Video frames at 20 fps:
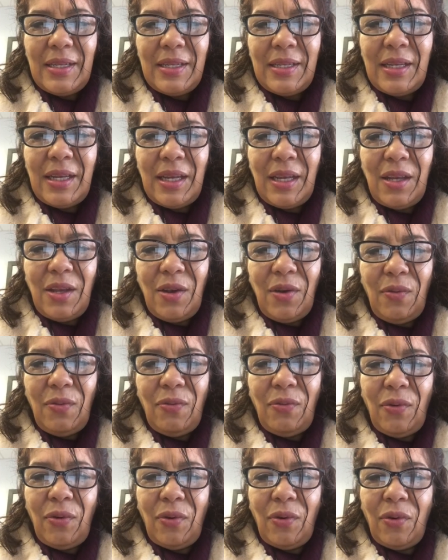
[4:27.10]
Thank you
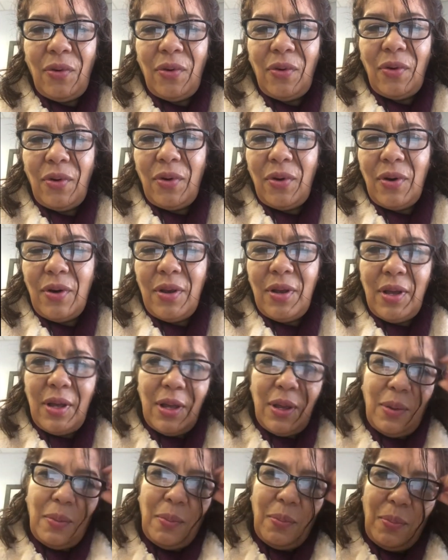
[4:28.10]
for
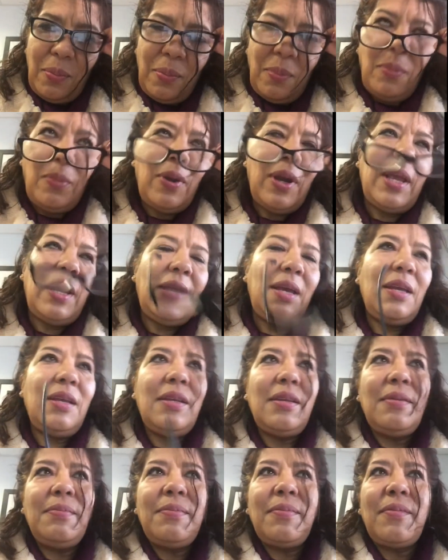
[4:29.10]

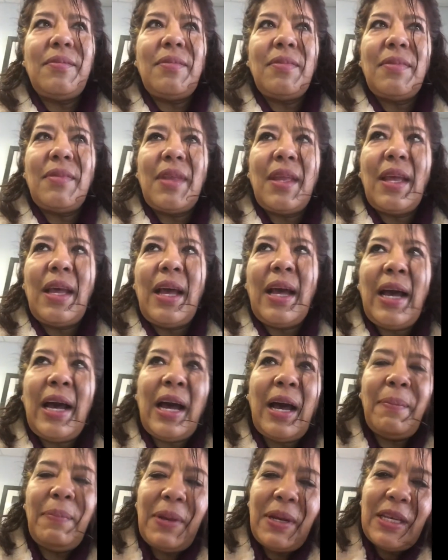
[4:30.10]
bringing
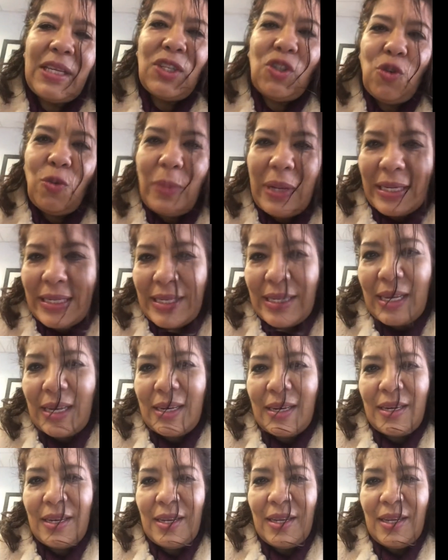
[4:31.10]
happiness to my
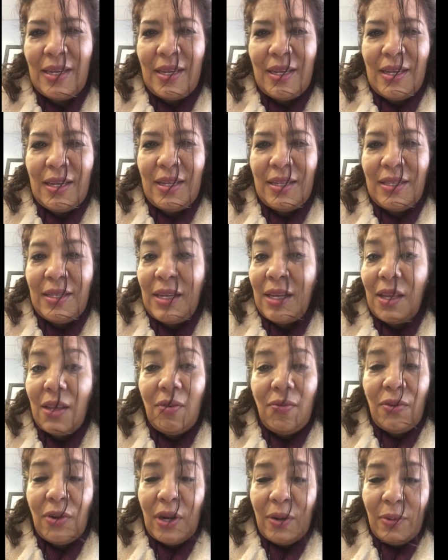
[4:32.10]
son. Thank you
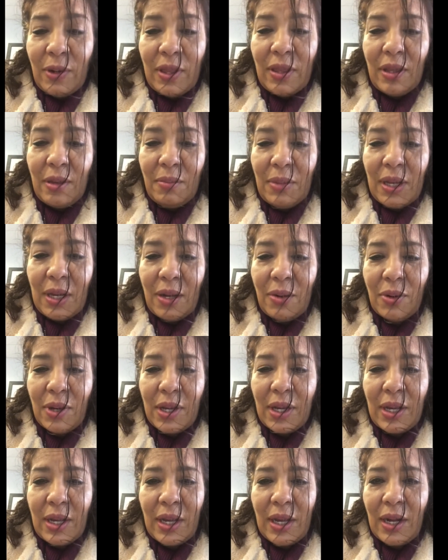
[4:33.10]
for everything, Mija.
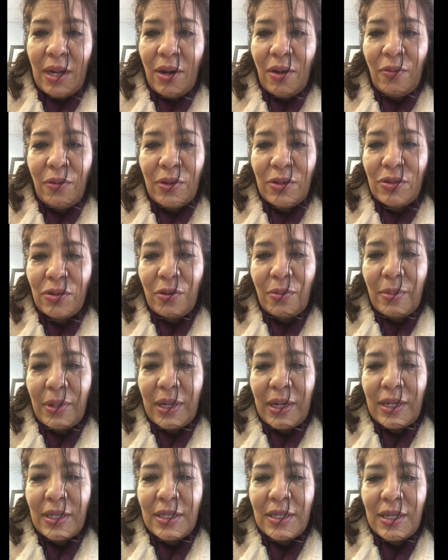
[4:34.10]
Okay, I love you so
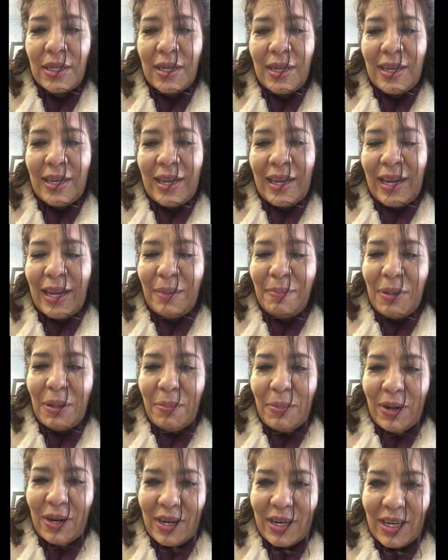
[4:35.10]
much. Happy
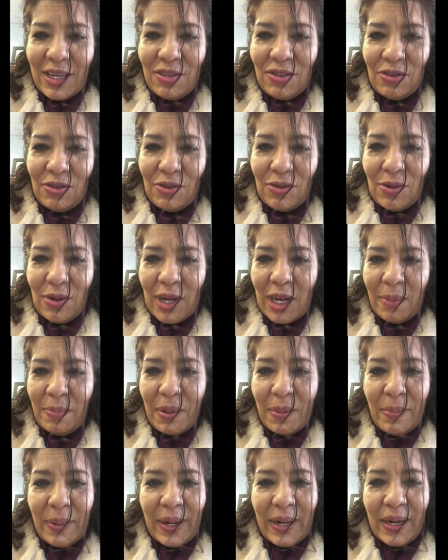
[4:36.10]
birthday to you.
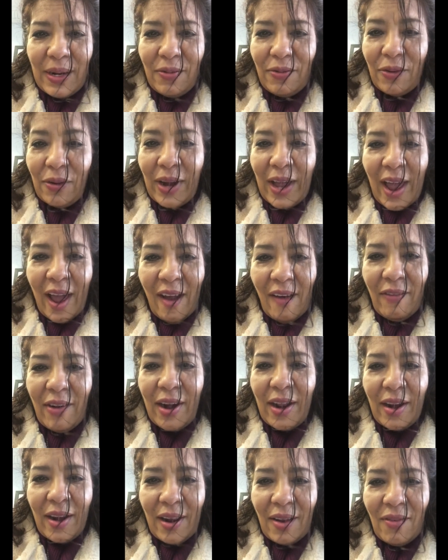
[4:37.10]
Happy birthday forever
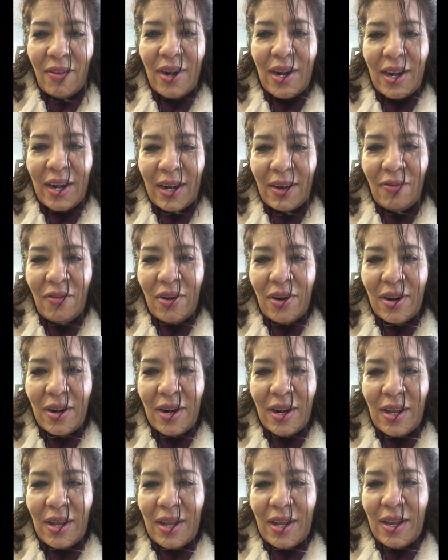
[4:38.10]
and ever and ever.
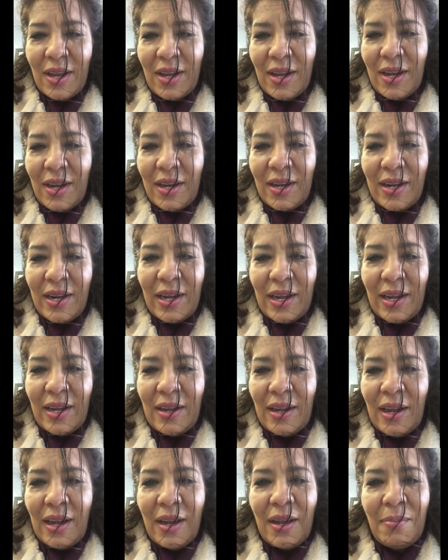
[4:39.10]
And
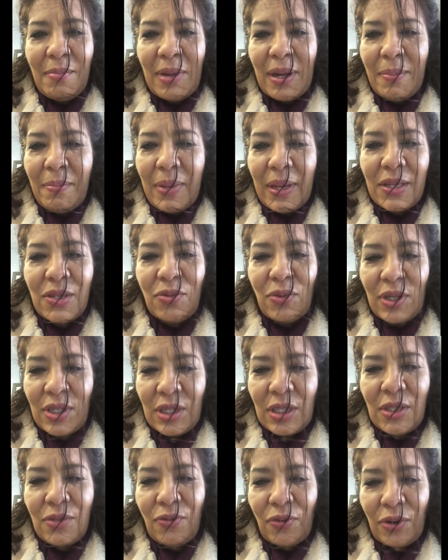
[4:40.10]
I my best
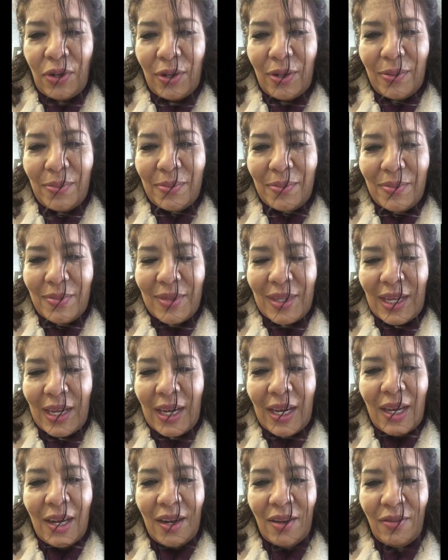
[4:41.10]
wishes for you.
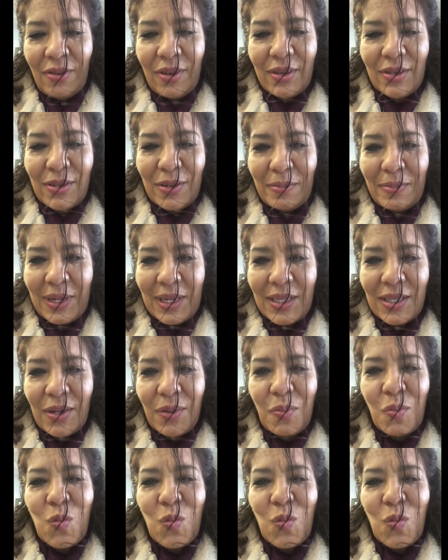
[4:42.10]
I love you so much.